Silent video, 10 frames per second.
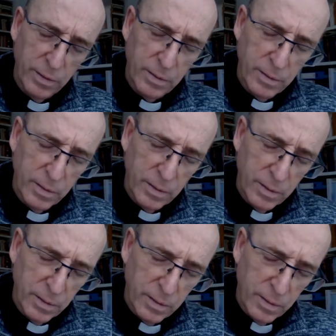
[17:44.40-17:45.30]

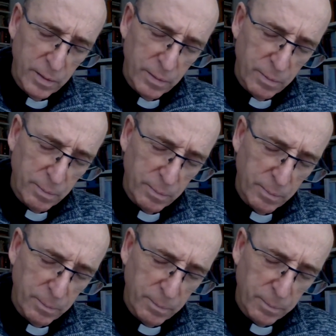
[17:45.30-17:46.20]

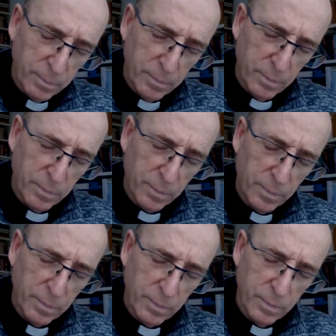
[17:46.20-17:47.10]

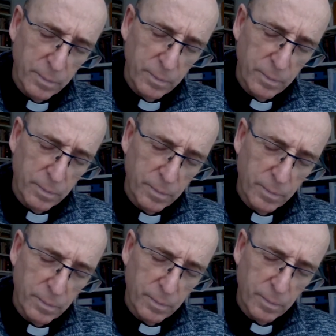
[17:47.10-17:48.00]

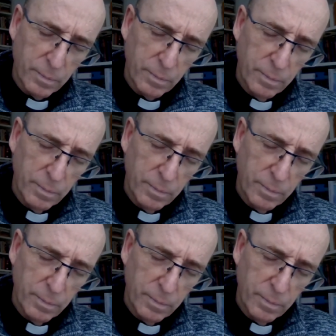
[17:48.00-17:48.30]
No one is speaking in this clip.